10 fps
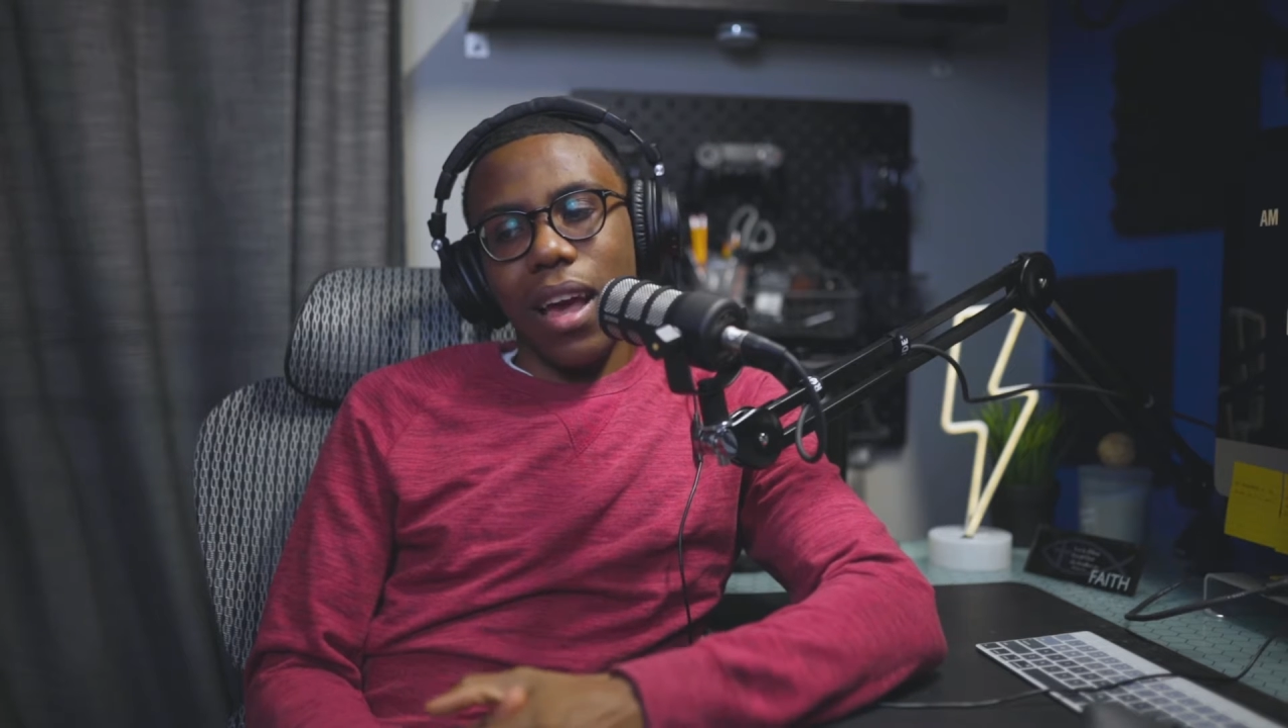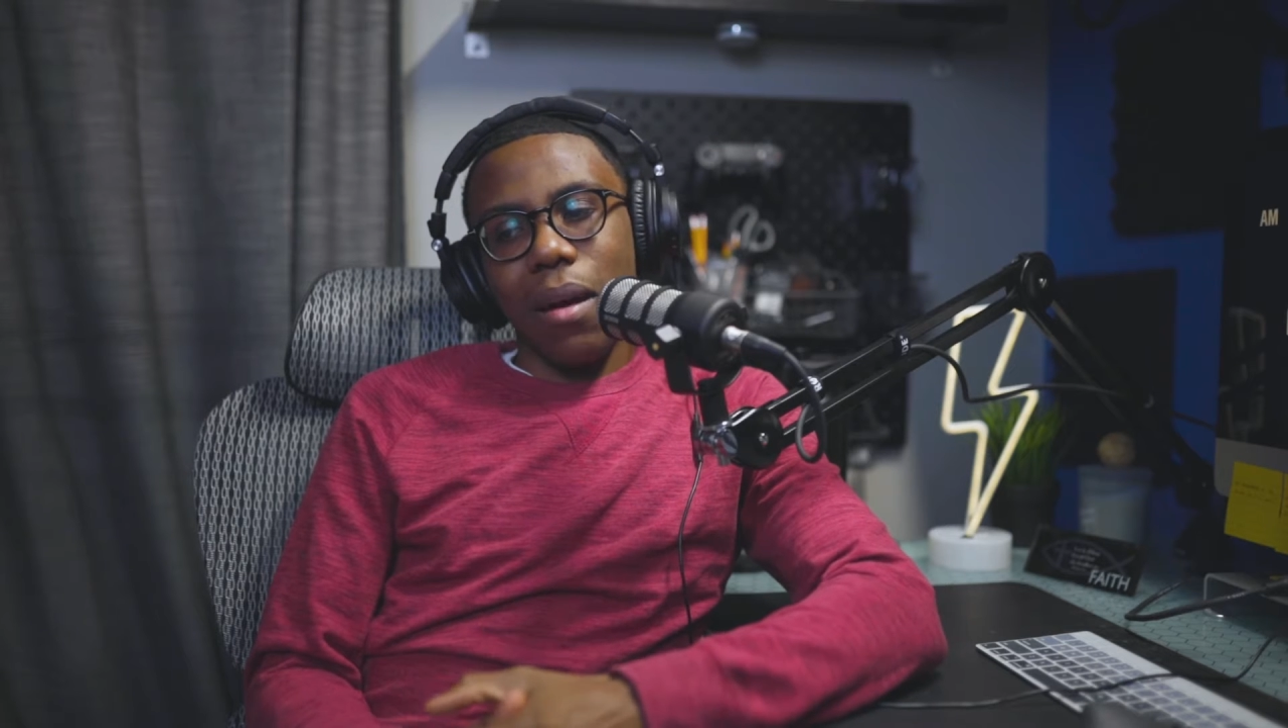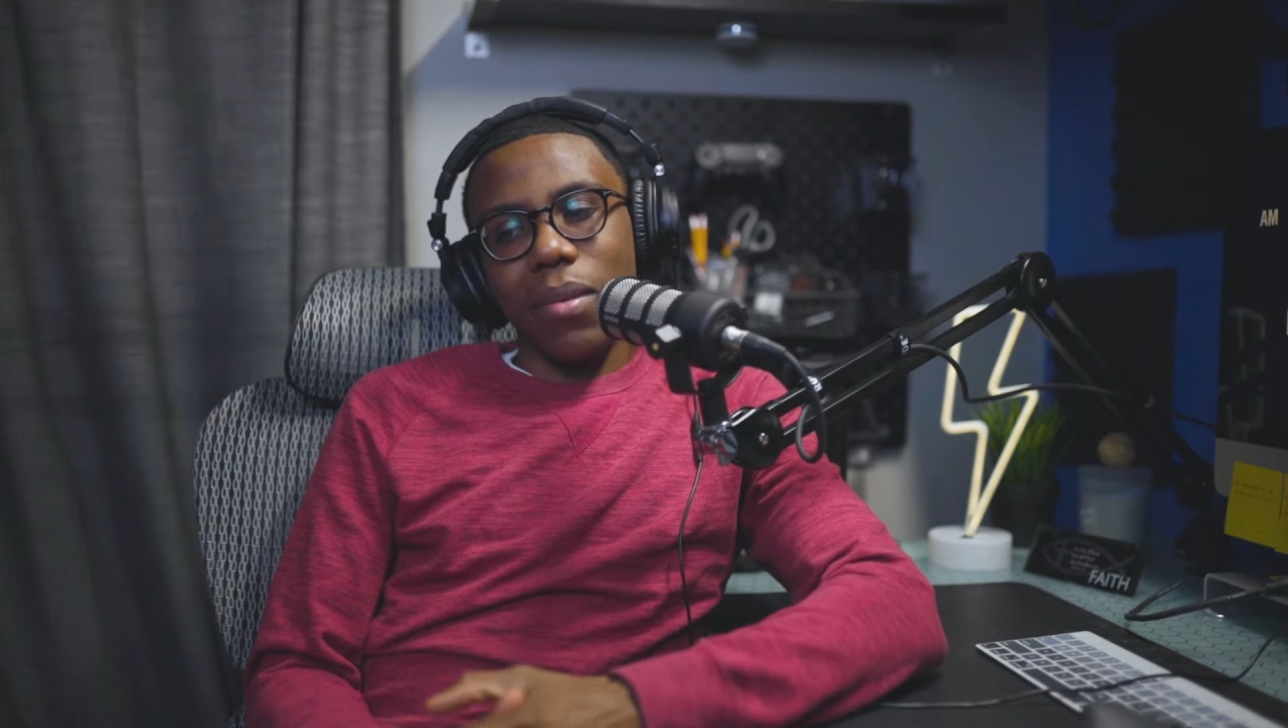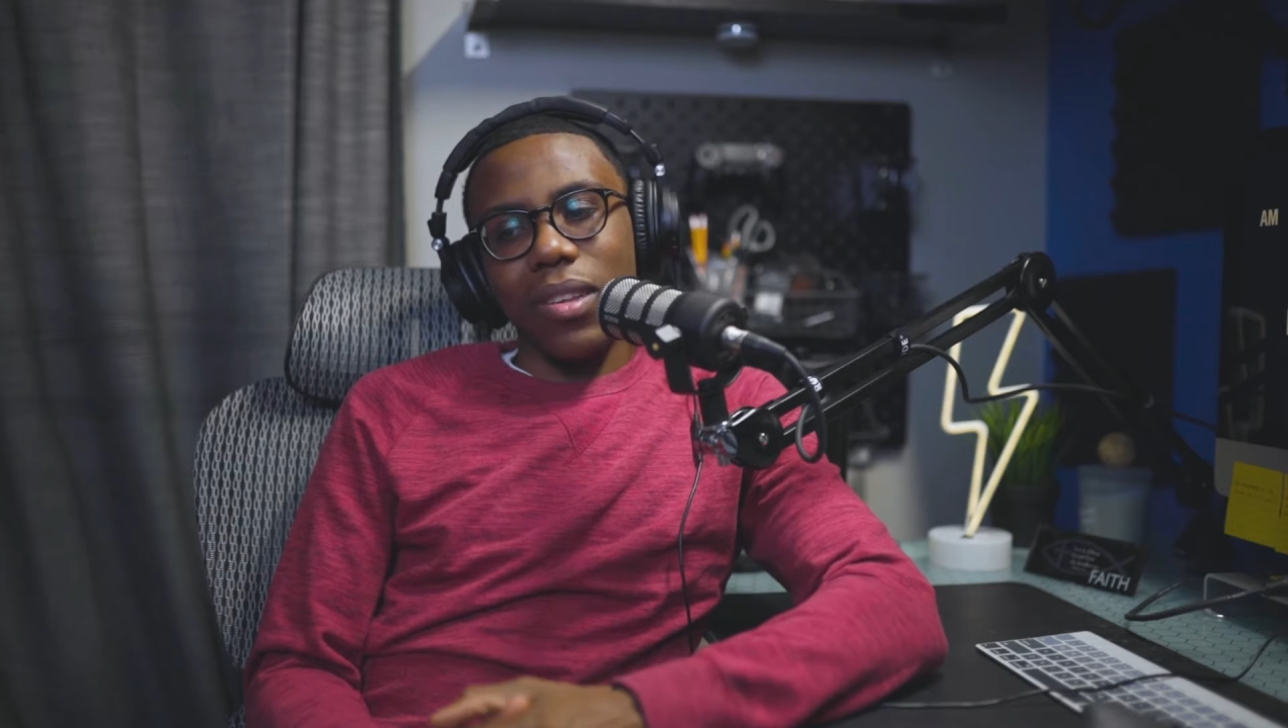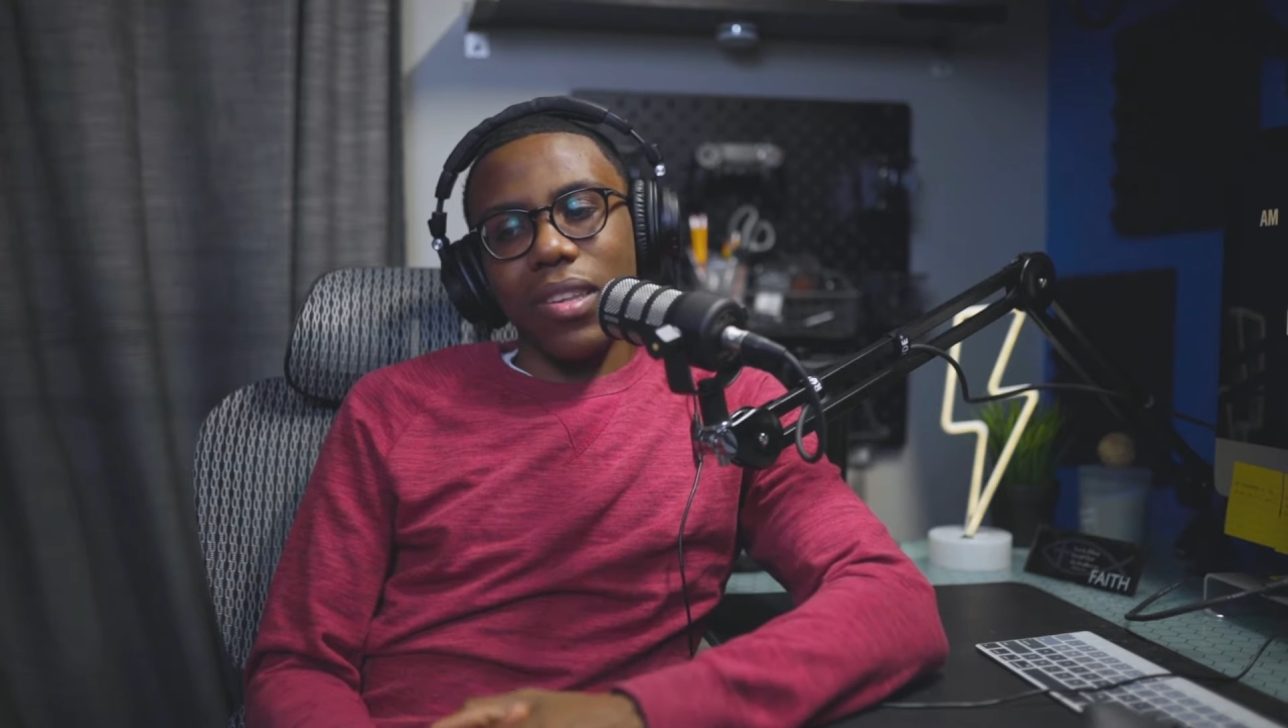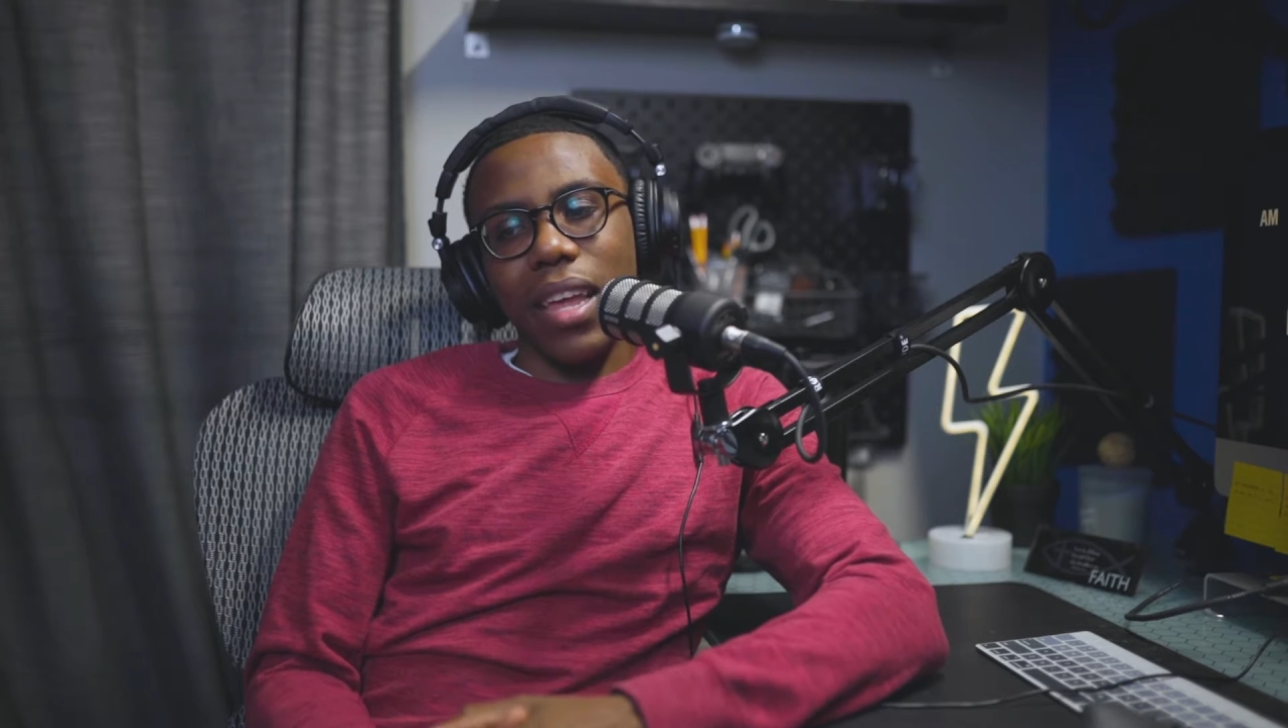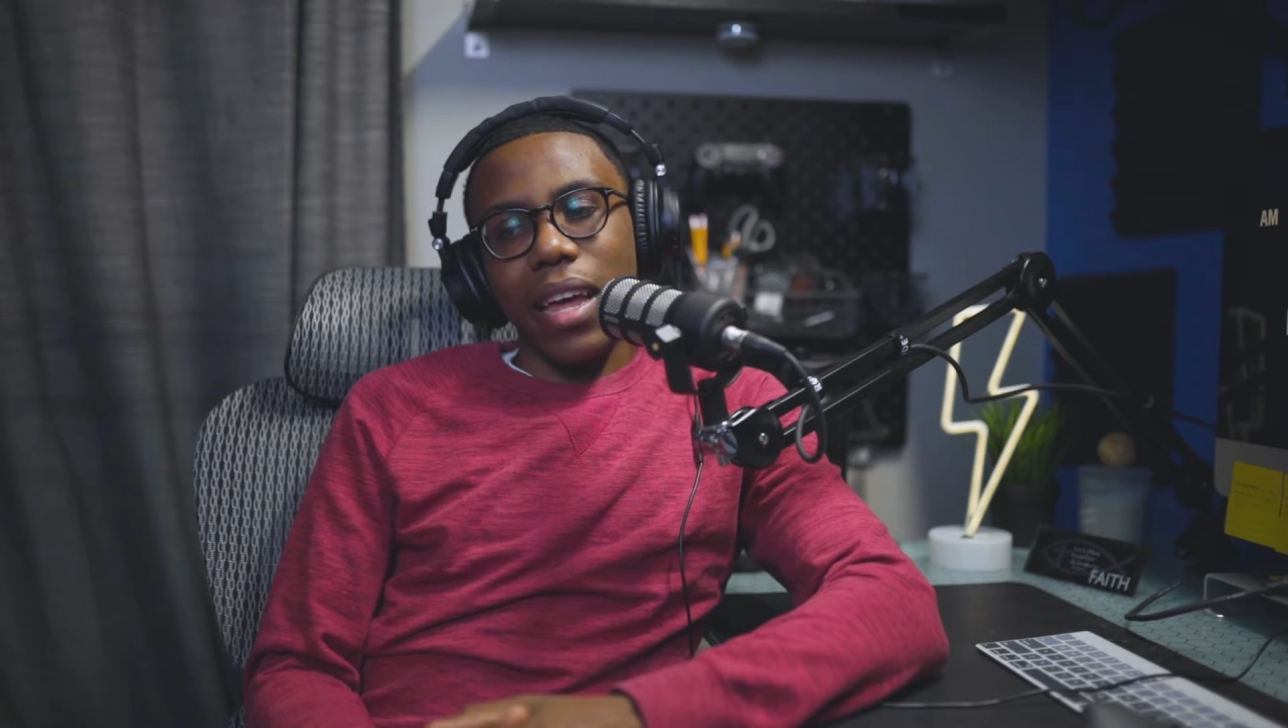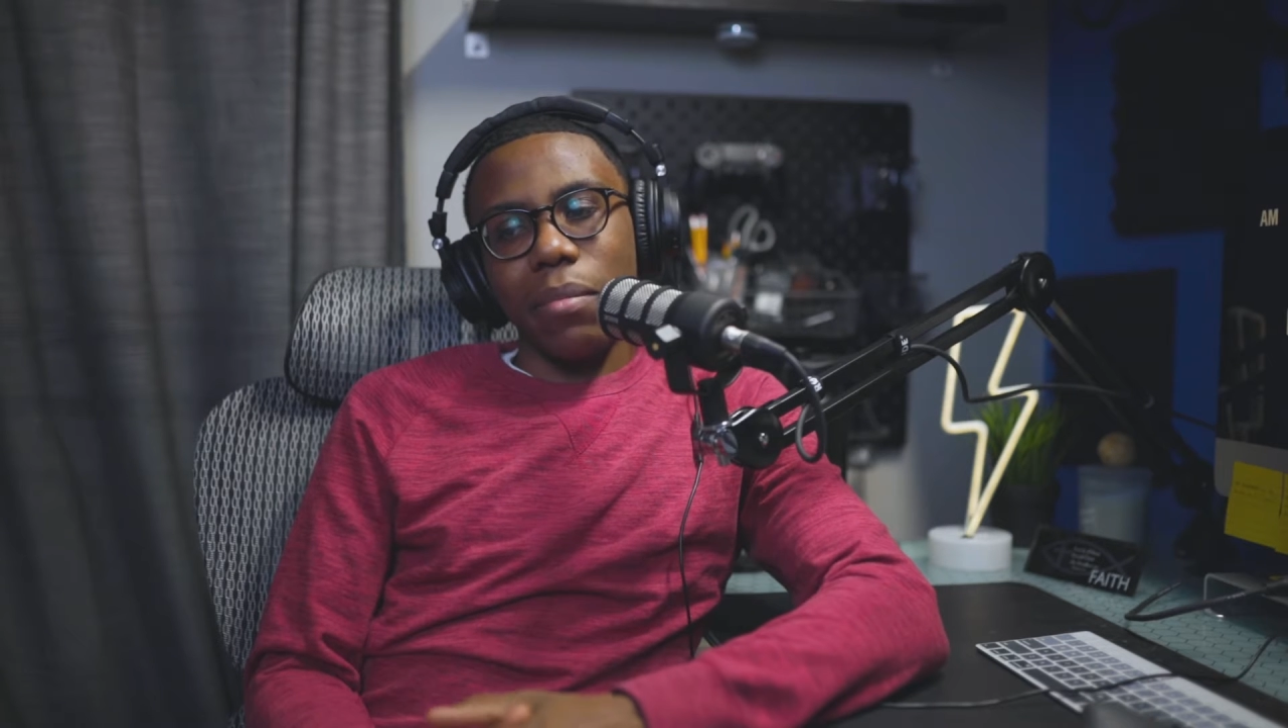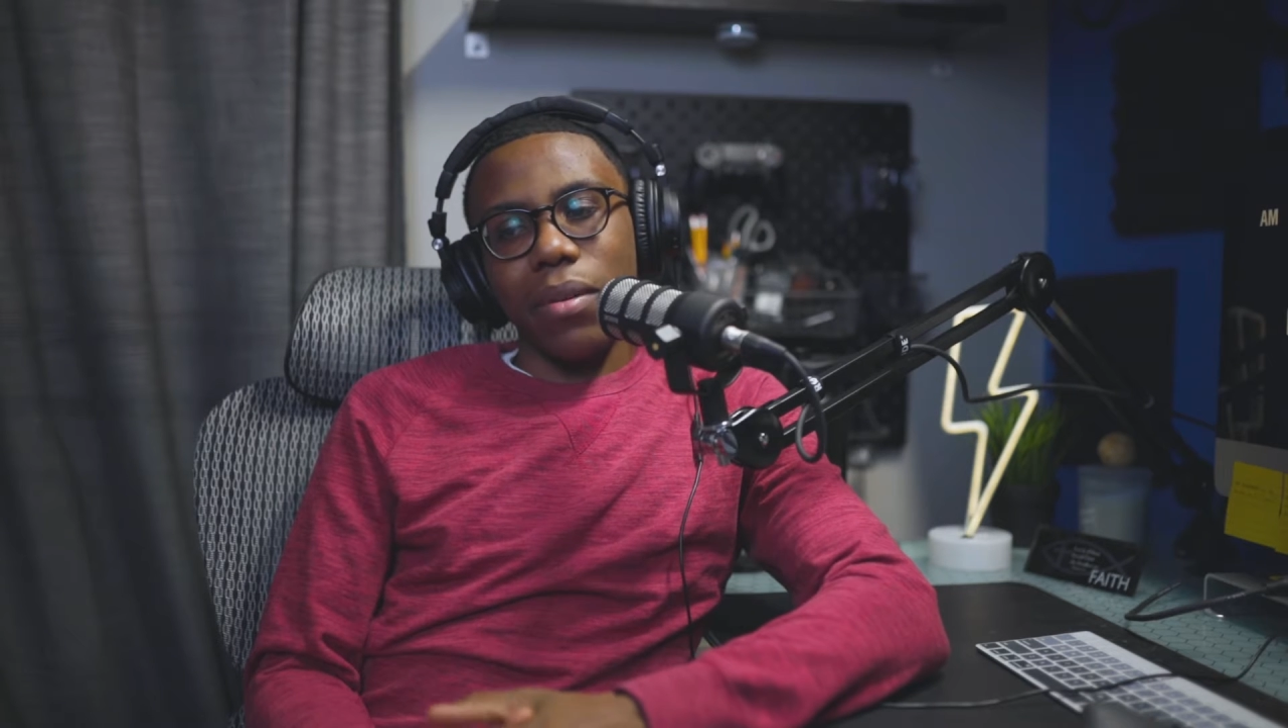I miss that,